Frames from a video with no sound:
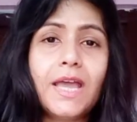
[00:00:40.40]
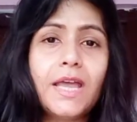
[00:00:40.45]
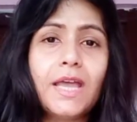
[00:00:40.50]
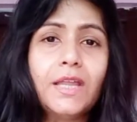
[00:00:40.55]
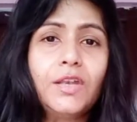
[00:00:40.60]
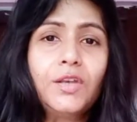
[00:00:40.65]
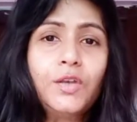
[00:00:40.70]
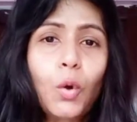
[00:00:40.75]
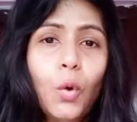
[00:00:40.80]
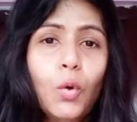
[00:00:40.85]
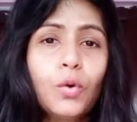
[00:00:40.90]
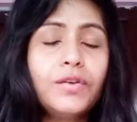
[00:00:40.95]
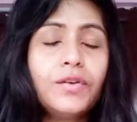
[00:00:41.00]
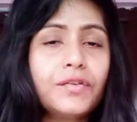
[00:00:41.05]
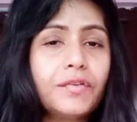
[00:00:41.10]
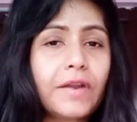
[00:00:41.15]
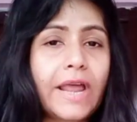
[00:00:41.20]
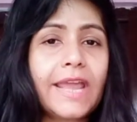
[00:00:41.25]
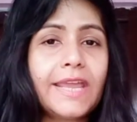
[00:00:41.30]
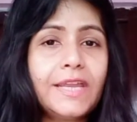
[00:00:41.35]
don't
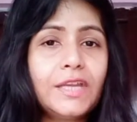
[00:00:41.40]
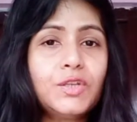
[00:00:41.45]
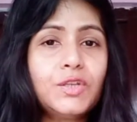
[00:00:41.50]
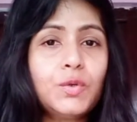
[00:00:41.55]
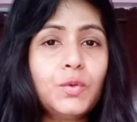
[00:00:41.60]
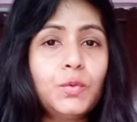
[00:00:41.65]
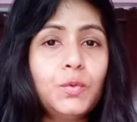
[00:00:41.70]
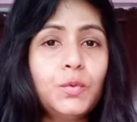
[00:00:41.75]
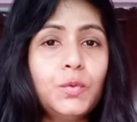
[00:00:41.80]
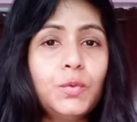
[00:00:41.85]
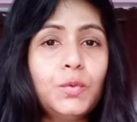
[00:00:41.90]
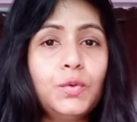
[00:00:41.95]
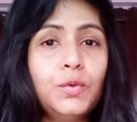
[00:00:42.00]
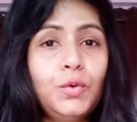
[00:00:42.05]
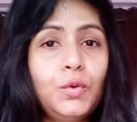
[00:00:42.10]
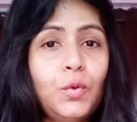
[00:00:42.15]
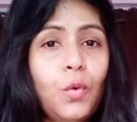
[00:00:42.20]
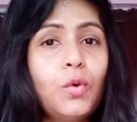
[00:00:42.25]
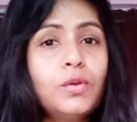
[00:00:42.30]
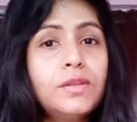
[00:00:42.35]
try to
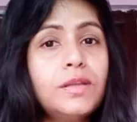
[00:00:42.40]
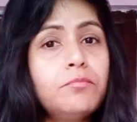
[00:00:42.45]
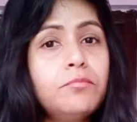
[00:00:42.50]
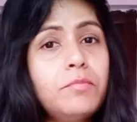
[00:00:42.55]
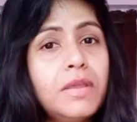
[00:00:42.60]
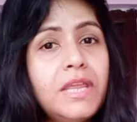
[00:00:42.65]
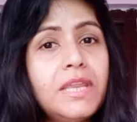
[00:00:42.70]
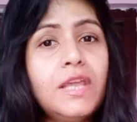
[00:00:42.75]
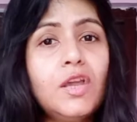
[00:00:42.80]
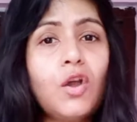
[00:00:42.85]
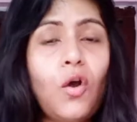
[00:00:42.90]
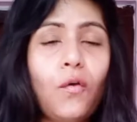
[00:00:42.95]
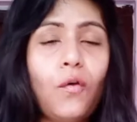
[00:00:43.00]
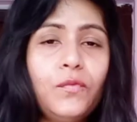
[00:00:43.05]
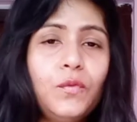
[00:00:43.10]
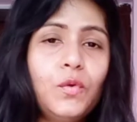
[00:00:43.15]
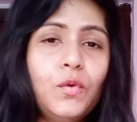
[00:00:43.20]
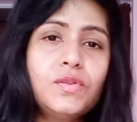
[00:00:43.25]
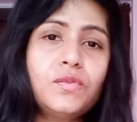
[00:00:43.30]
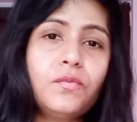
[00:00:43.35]
know the meaning of
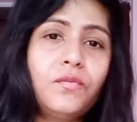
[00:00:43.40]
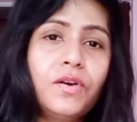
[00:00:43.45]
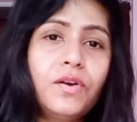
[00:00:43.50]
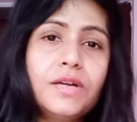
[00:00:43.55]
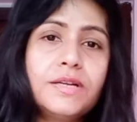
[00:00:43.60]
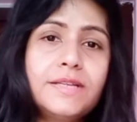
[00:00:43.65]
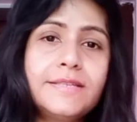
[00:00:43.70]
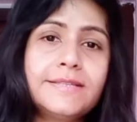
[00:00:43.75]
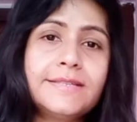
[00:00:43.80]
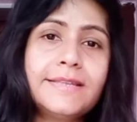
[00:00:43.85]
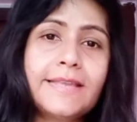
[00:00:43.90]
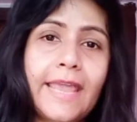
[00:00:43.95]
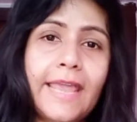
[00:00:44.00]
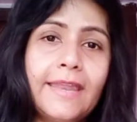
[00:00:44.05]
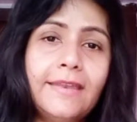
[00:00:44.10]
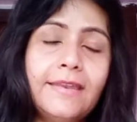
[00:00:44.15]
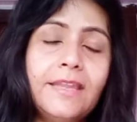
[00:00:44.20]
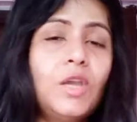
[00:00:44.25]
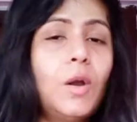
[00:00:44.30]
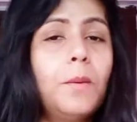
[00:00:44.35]
those words
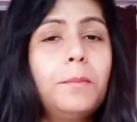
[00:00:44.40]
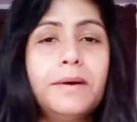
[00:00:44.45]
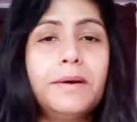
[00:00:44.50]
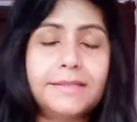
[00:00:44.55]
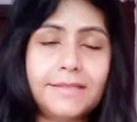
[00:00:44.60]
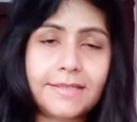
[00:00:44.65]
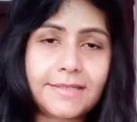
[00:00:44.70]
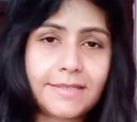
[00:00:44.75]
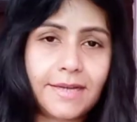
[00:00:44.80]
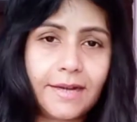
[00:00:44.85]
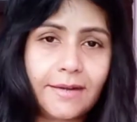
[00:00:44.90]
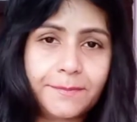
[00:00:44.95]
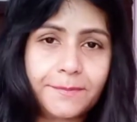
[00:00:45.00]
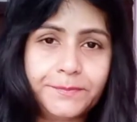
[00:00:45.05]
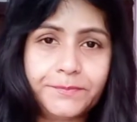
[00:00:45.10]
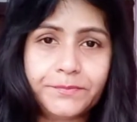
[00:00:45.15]
in your mother tongue.